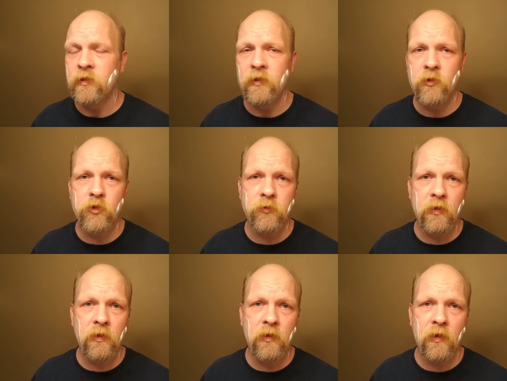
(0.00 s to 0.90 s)
tea
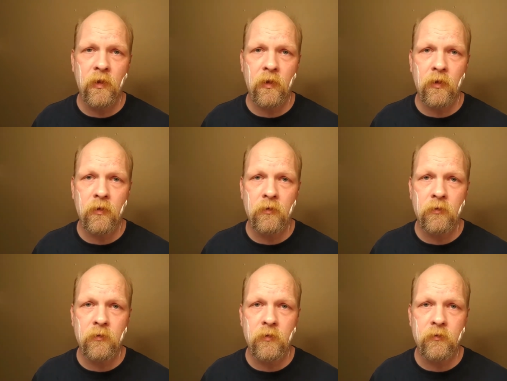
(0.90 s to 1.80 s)
tree,
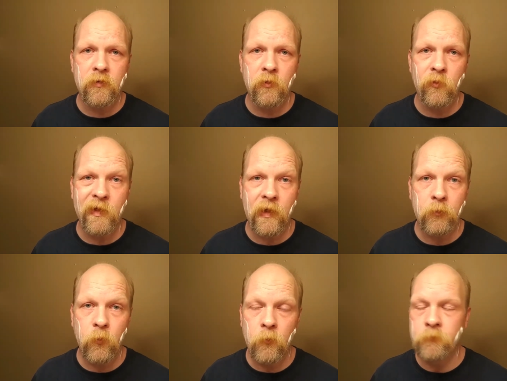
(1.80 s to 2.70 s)
and I think green
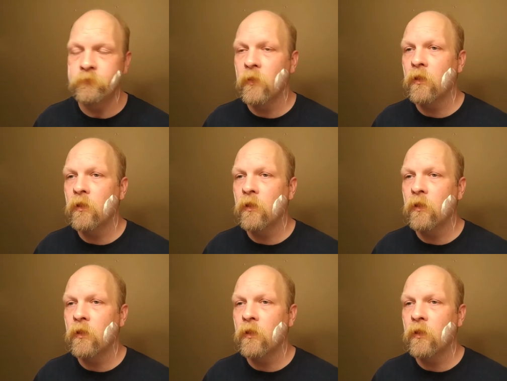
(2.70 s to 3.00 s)
apple.